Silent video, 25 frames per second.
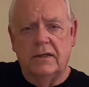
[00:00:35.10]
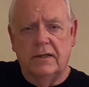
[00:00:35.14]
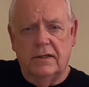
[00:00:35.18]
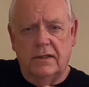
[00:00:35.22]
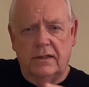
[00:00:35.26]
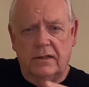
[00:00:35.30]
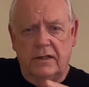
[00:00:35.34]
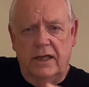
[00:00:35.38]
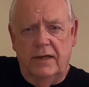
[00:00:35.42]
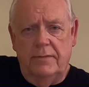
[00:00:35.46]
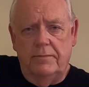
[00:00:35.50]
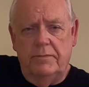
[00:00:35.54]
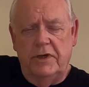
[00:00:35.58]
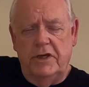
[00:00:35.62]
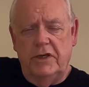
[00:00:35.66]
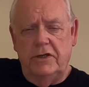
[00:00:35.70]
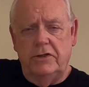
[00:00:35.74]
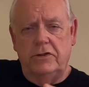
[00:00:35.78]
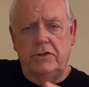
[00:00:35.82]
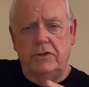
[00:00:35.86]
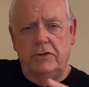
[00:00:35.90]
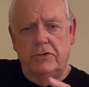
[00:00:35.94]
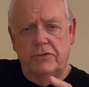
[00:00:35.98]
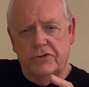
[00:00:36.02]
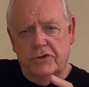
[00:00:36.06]
let me
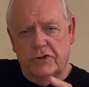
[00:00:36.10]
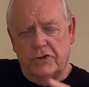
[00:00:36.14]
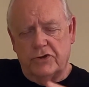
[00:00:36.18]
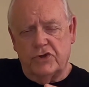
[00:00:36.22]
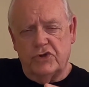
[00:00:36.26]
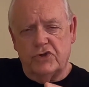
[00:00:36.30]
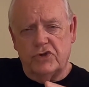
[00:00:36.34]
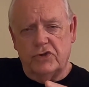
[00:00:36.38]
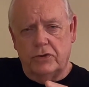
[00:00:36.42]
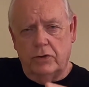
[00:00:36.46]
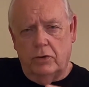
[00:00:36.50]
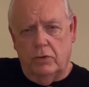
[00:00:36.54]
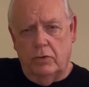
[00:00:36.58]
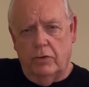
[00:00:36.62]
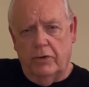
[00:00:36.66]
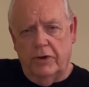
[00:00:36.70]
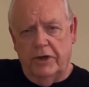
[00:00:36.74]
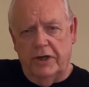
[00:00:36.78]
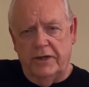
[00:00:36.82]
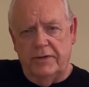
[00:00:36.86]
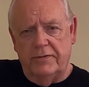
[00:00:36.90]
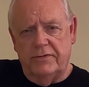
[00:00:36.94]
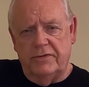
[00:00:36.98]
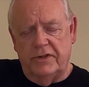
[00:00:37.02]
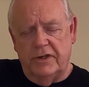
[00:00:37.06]
use a
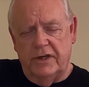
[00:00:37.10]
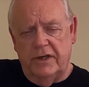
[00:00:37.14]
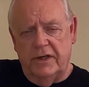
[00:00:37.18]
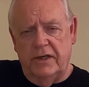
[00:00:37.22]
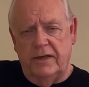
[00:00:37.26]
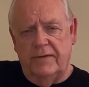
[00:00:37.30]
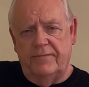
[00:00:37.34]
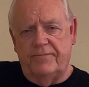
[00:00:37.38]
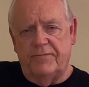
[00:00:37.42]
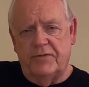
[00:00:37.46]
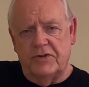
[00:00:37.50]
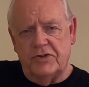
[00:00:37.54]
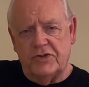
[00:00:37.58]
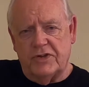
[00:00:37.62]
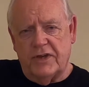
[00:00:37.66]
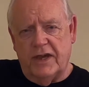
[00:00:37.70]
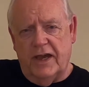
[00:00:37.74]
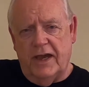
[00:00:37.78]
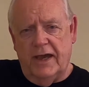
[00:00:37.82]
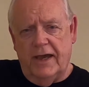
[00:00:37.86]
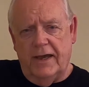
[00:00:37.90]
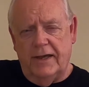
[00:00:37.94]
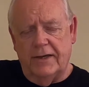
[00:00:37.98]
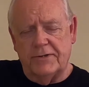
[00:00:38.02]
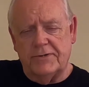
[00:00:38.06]
story to
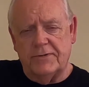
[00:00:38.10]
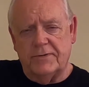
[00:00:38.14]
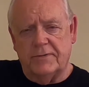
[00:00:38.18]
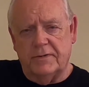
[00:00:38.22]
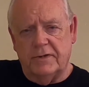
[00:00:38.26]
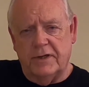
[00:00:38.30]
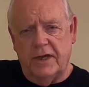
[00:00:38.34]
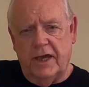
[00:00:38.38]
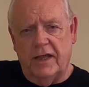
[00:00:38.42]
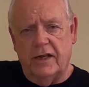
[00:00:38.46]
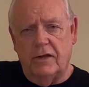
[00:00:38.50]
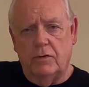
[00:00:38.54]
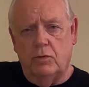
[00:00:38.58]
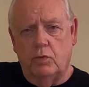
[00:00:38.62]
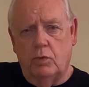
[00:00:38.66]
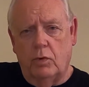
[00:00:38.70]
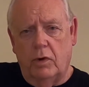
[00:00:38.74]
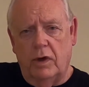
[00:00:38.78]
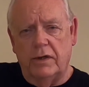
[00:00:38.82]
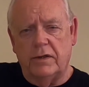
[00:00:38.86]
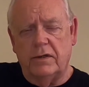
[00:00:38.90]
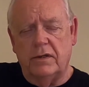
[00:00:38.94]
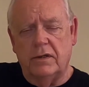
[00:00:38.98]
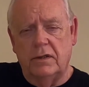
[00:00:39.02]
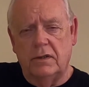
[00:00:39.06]
emphasize kind of
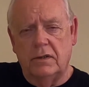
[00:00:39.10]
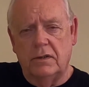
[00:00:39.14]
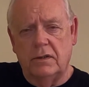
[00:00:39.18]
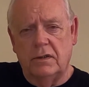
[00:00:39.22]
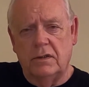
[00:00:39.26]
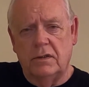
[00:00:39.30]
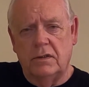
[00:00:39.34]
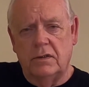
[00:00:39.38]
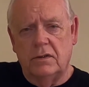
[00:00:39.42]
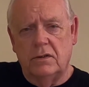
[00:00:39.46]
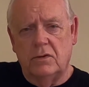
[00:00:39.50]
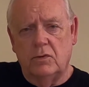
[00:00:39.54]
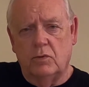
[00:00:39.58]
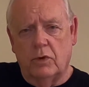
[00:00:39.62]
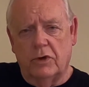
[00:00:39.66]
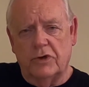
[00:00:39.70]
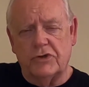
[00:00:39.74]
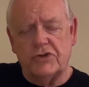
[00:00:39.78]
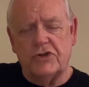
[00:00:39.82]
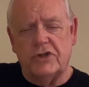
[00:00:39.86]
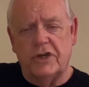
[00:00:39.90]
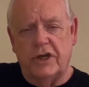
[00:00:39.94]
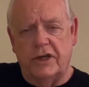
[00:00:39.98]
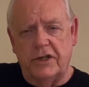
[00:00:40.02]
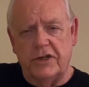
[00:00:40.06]
what Work
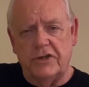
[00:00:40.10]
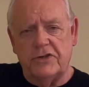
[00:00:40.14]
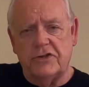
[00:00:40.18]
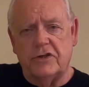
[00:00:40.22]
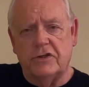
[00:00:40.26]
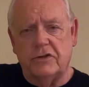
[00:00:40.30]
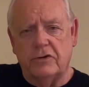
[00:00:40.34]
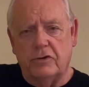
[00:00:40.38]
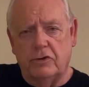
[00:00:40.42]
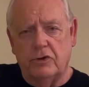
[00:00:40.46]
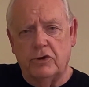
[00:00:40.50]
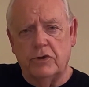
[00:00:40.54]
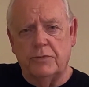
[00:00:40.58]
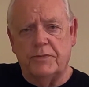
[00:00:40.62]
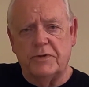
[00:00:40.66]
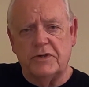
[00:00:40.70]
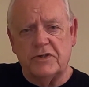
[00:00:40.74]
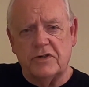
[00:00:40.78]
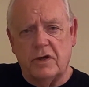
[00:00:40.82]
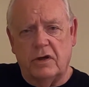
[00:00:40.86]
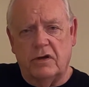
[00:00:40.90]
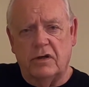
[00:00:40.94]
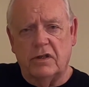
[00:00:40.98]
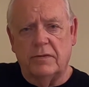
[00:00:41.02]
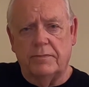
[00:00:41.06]
Studies and Group
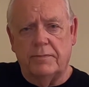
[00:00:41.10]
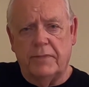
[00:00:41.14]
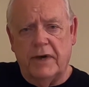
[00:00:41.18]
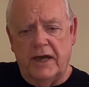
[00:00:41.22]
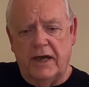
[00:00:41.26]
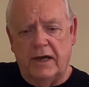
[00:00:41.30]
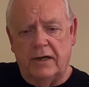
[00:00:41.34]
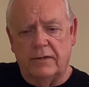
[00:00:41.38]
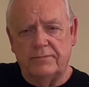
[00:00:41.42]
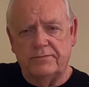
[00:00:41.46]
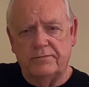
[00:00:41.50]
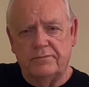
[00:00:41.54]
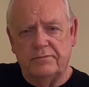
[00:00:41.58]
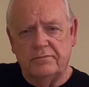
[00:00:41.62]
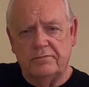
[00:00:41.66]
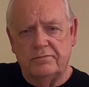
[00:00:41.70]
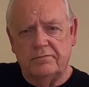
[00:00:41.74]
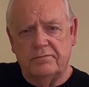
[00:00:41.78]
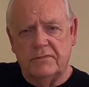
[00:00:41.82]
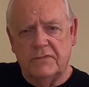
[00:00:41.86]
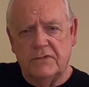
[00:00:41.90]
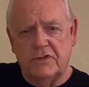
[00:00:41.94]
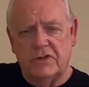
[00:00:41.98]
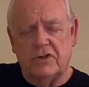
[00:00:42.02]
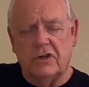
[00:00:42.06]
is all about.
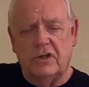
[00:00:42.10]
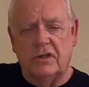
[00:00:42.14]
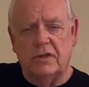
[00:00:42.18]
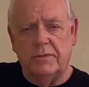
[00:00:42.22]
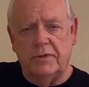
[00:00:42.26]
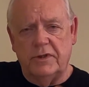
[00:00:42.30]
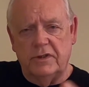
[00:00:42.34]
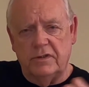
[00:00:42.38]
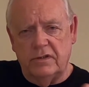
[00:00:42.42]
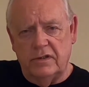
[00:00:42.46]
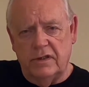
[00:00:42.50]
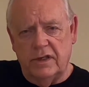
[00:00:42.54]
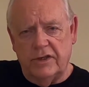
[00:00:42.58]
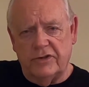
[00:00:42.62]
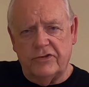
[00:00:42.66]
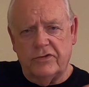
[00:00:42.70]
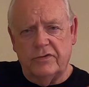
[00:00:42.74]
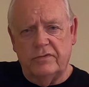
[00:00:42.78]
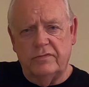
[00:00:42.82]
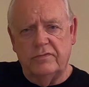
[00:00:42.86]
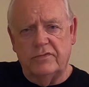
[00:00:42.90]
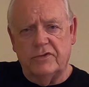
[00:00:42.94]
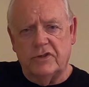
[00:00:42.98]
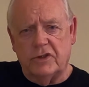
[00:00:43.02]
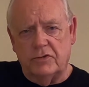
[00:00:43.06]

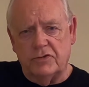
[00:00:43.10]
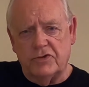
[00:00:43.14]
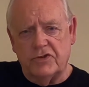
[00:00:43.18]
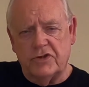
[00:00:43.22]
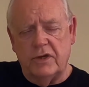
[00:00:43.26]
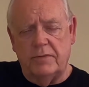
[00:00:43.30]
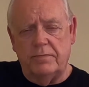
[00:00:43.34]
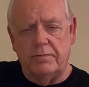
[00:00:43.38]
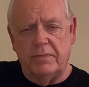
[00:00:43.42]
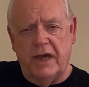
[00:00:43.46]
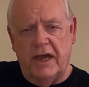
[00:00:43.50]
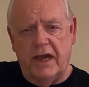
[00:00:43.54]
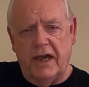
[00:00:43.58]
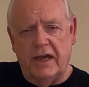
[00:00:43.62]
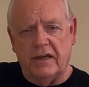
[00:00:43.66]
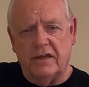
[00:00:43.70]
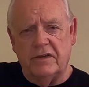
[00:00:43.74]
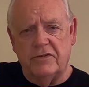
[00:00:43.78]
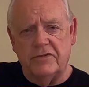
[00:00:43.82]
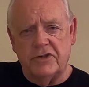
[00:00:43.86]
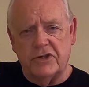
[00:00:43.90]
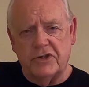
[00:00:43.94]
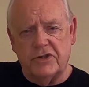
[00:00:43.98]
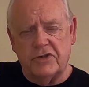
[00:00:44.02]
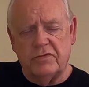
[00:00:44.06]
So sit back
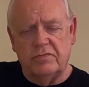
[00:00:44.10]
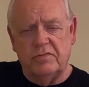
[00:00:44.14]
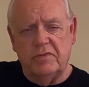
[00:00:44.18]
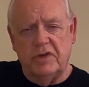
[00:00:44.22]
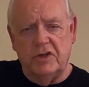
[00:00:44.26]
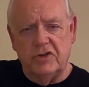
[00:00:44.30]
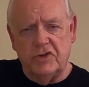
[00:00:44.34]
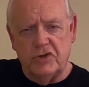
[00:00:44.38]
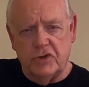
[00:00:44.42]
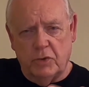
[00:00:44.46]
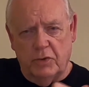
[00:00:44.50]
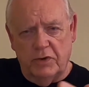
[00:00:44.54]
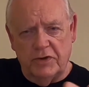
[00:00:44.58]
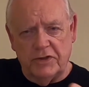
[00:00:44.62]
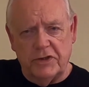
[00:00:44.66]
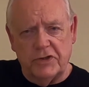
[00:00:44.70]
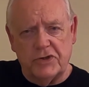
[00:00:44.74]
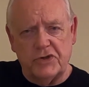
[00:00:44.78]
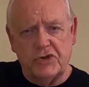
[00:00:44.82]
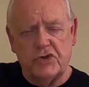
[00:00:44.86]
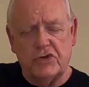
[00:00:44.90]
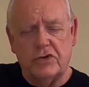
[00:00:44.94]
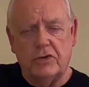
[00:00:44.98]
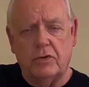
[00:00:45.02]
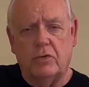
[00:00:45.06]
and just enjoy
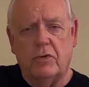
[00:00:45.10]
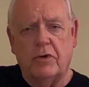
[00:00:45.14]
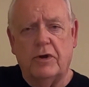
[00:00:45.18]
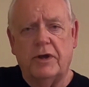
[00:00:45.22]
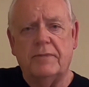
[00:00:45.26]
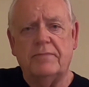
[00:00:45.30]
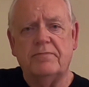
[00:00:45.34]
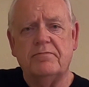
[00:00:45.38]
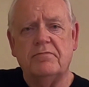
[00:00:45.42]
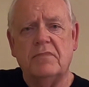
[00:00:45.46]
this story.